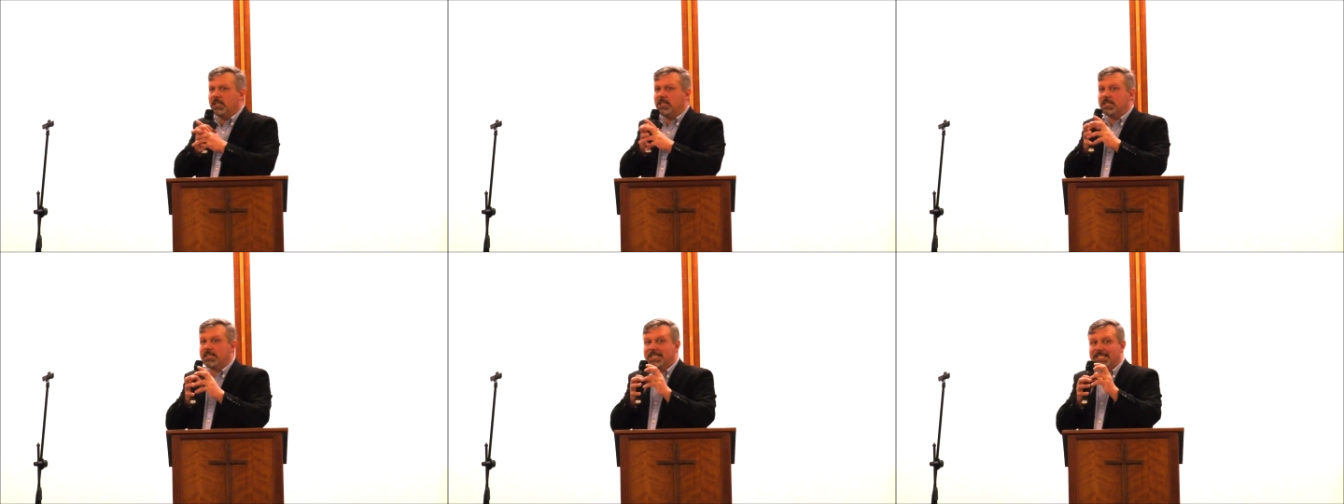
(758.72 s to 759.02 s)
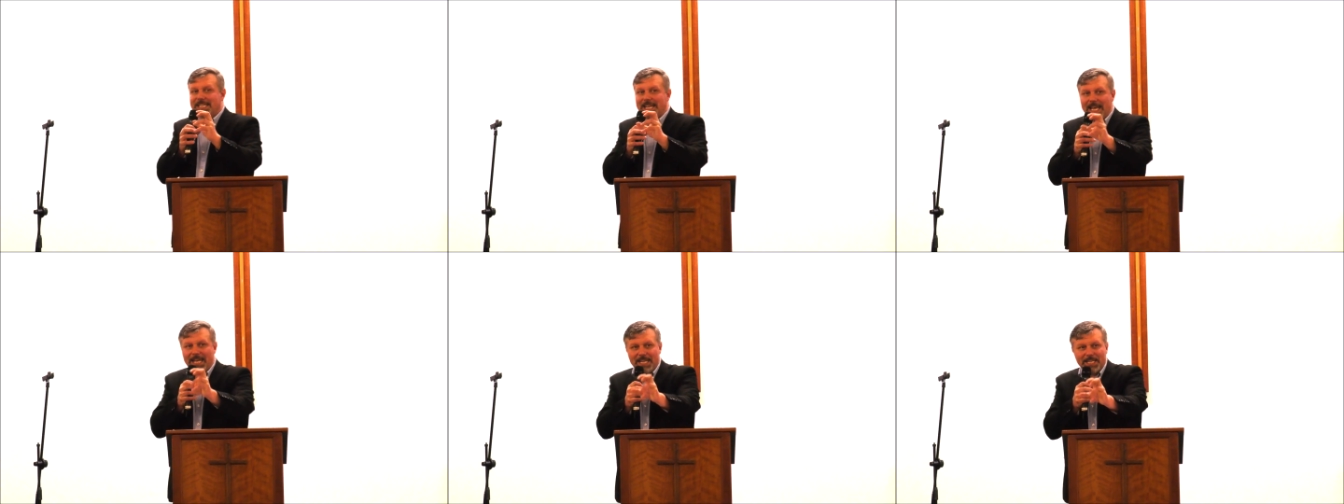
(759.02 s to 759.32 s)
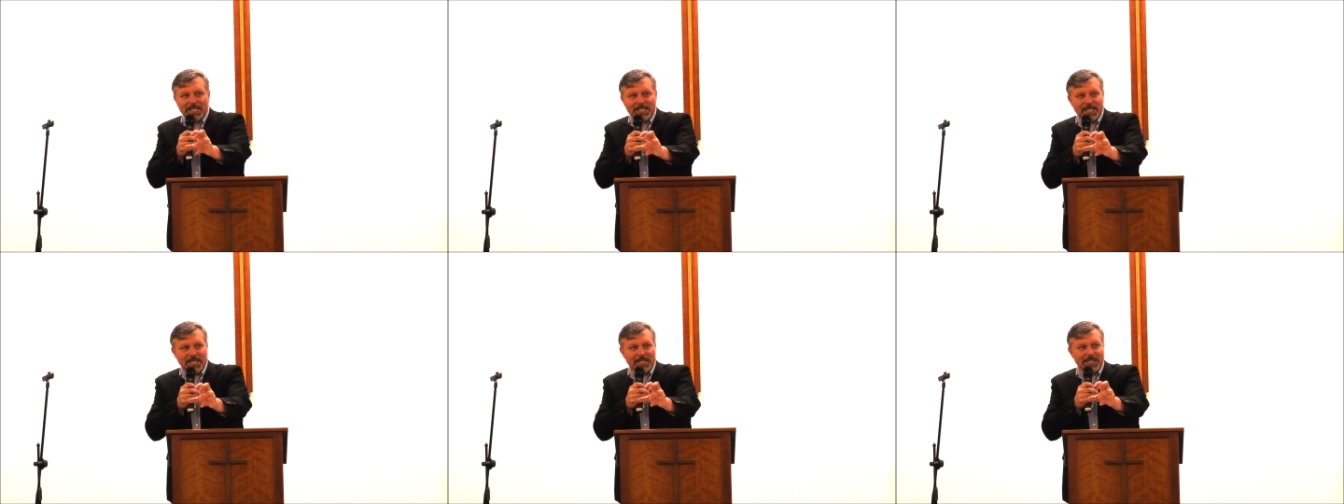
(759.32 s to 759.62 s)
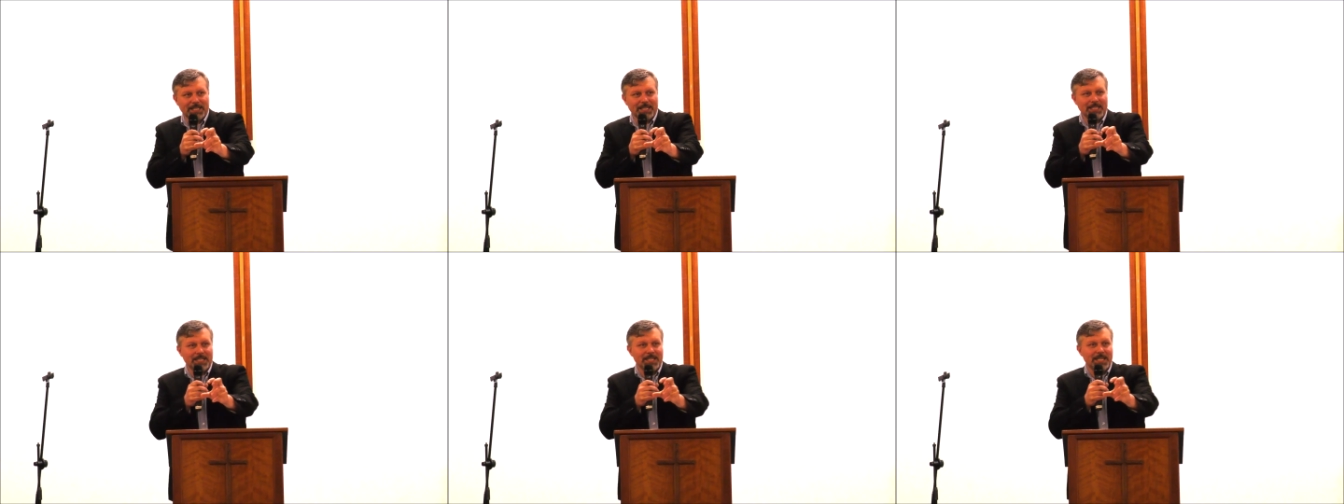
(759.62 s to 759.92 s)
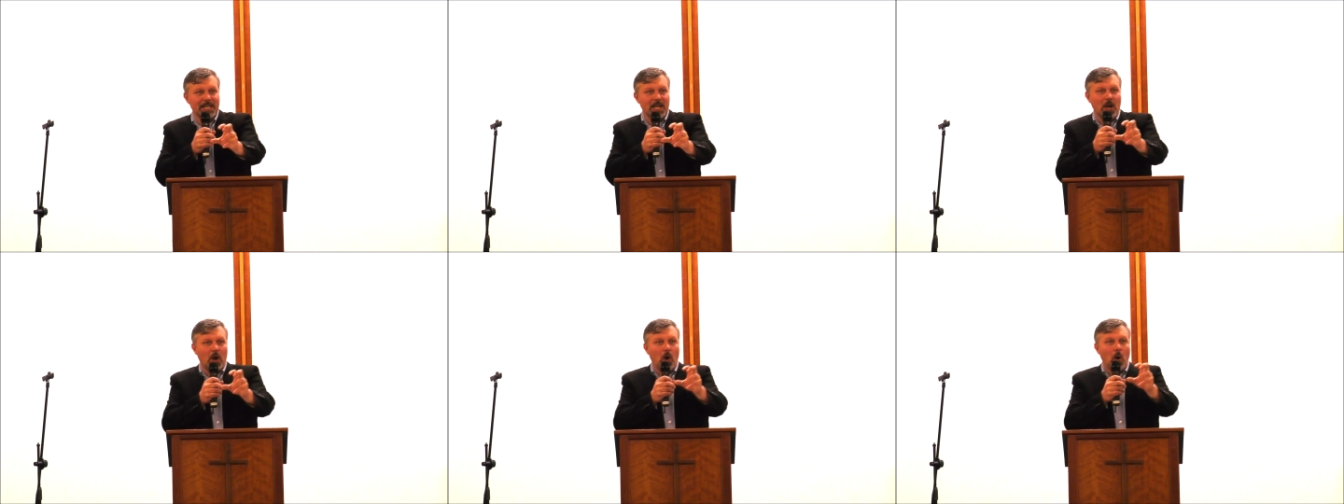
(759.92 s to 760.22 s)
Satan
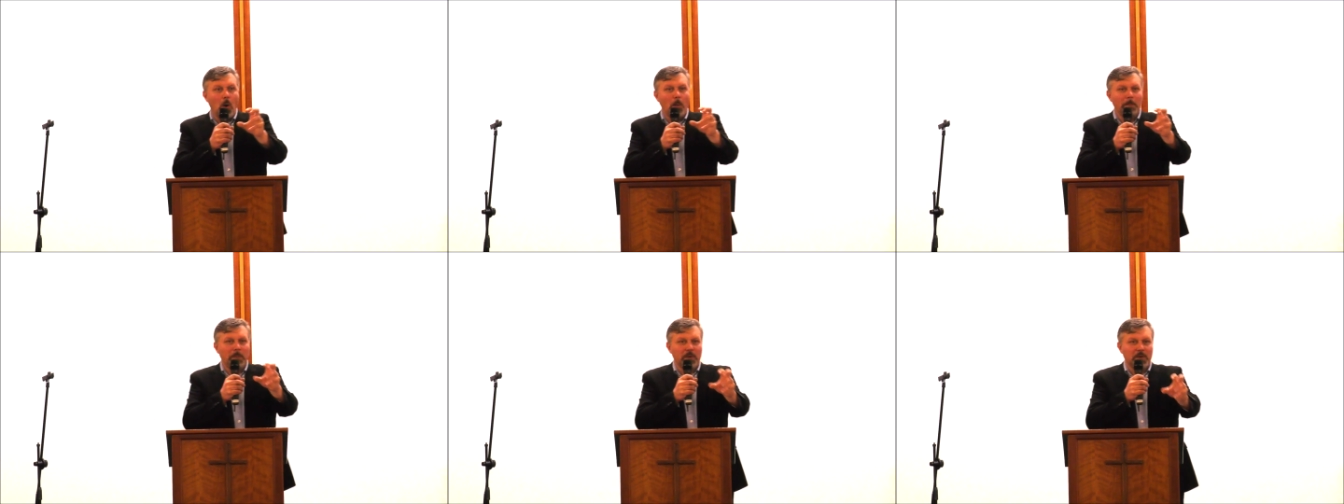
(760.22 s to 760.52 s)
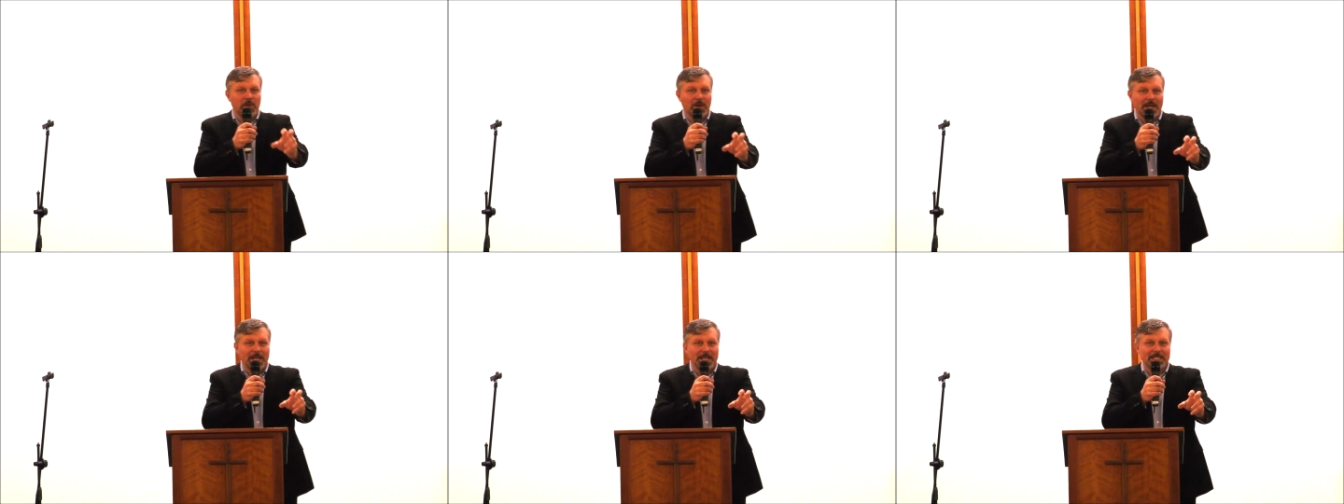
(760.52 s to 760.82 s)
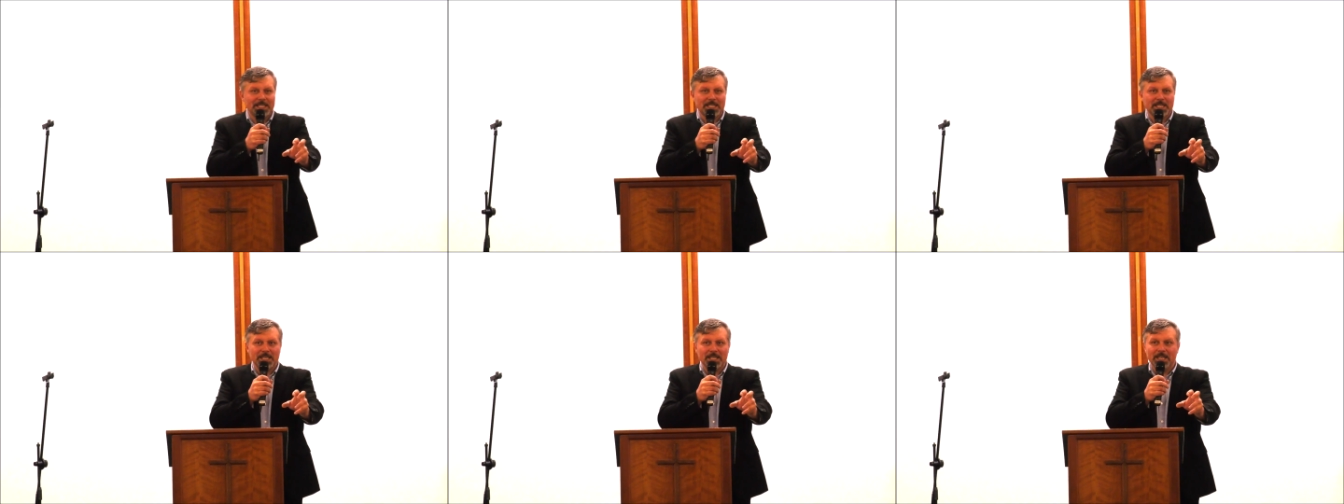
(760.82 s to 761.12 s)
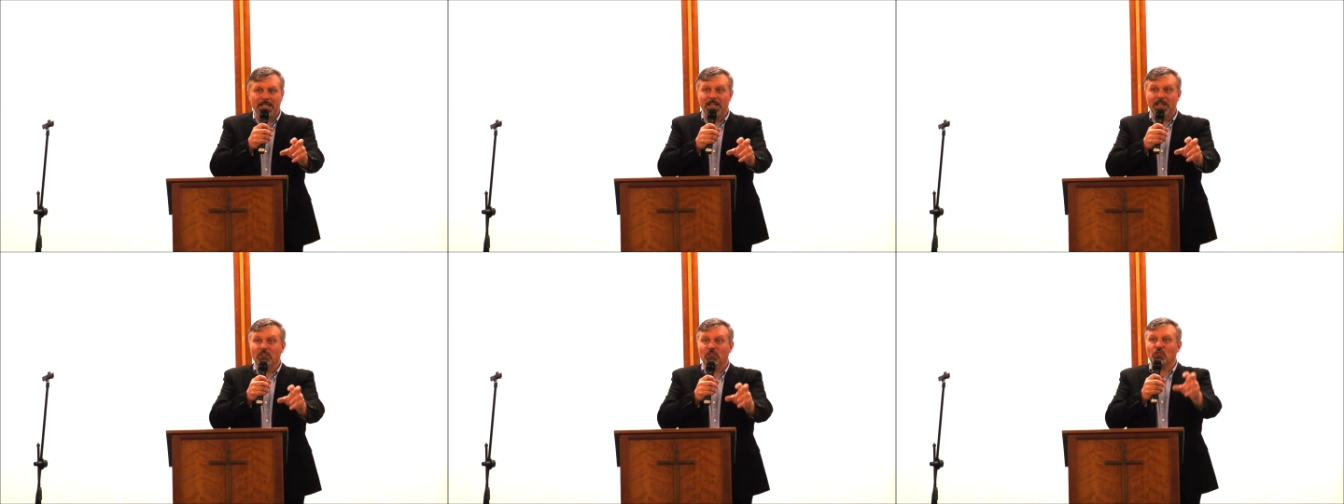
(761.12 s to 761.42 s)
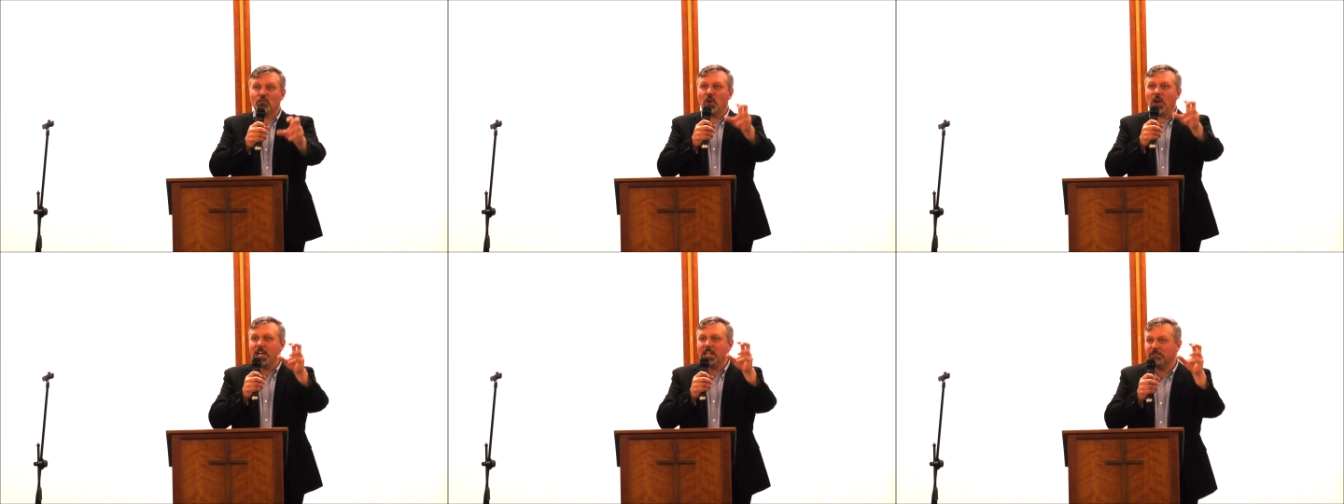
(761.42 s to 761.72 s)
operates
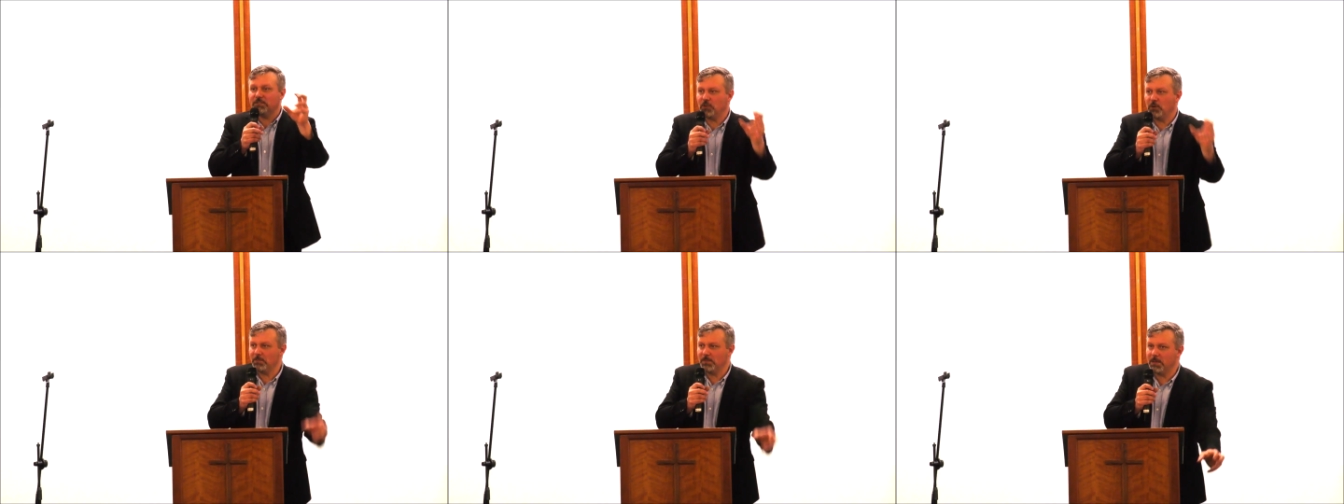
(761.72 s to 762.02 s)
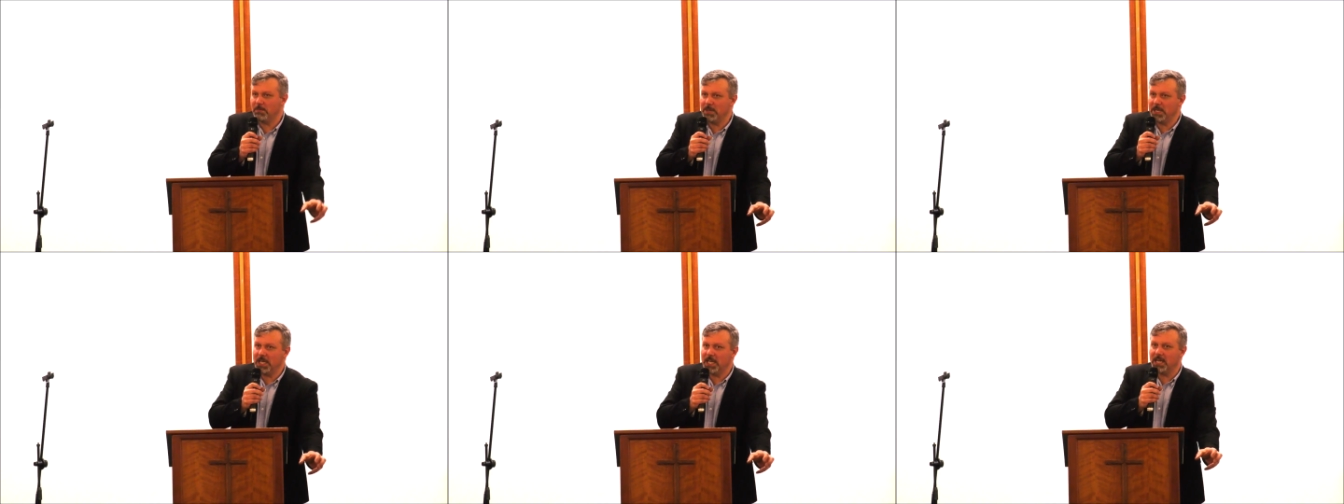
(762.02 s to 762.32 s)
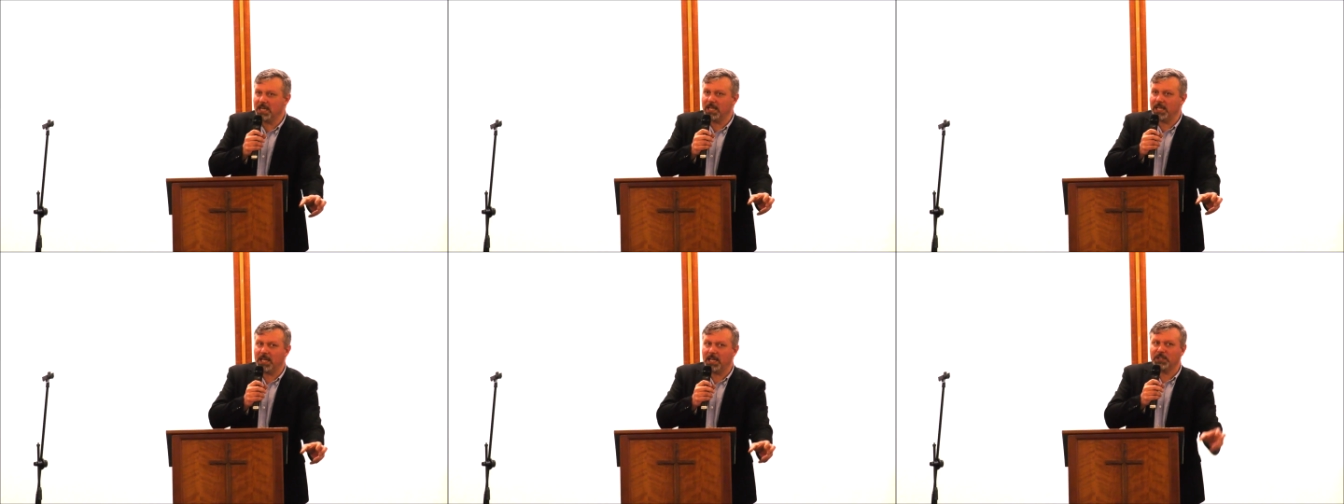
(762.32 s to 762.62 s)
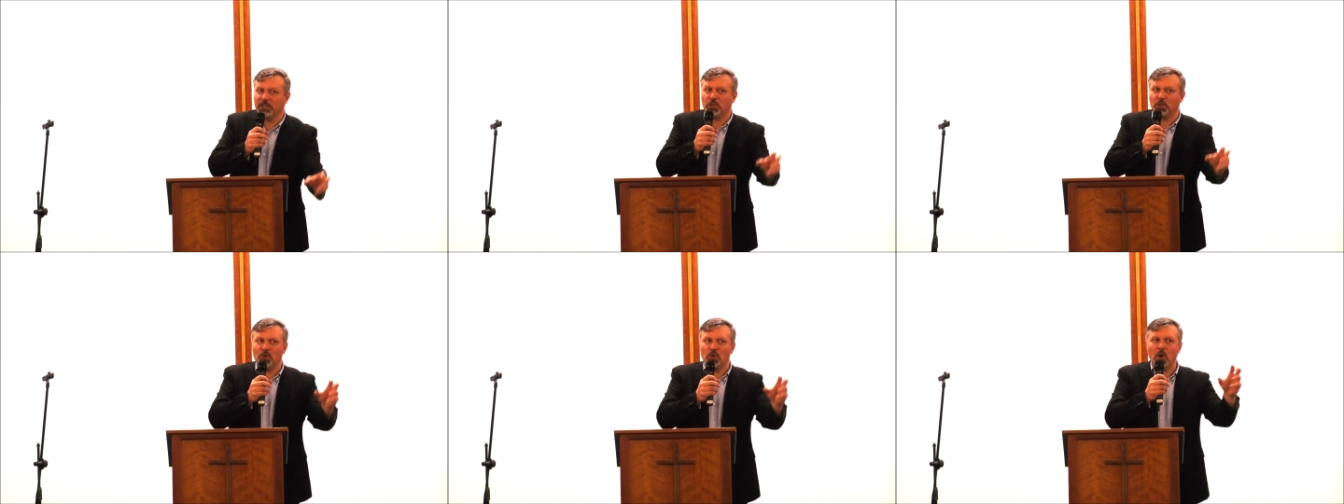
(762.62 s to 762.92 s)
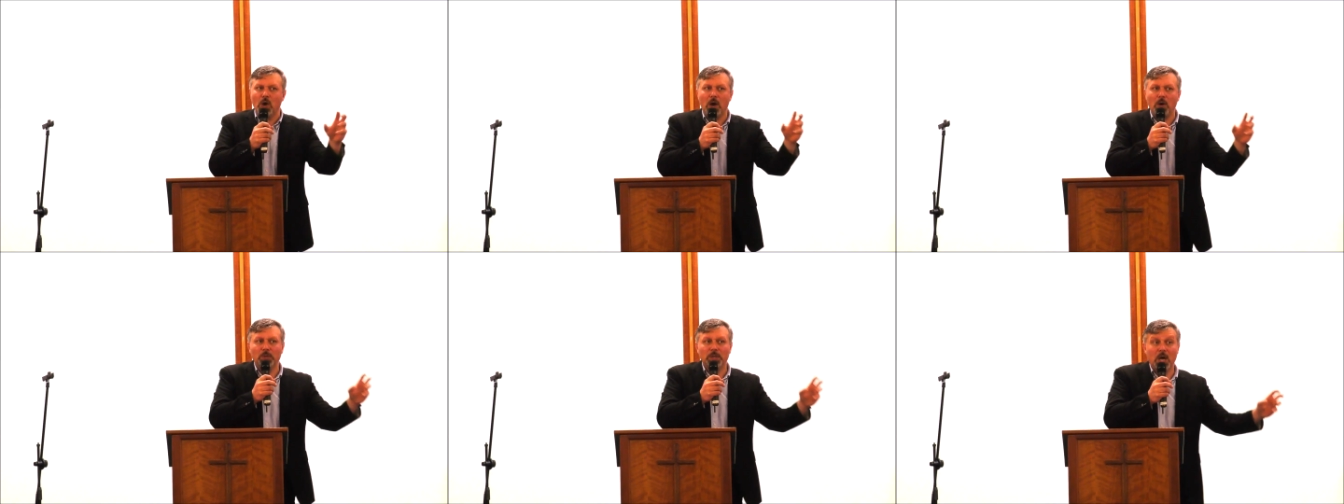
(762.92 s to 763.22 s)
right from the beginning and
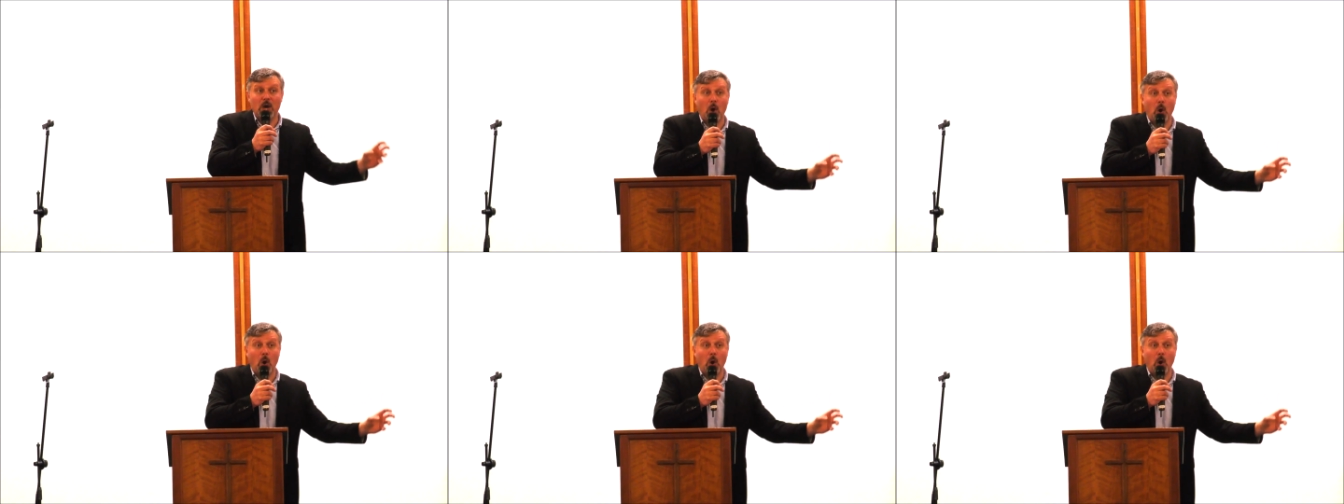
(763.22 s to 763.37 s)
throughout the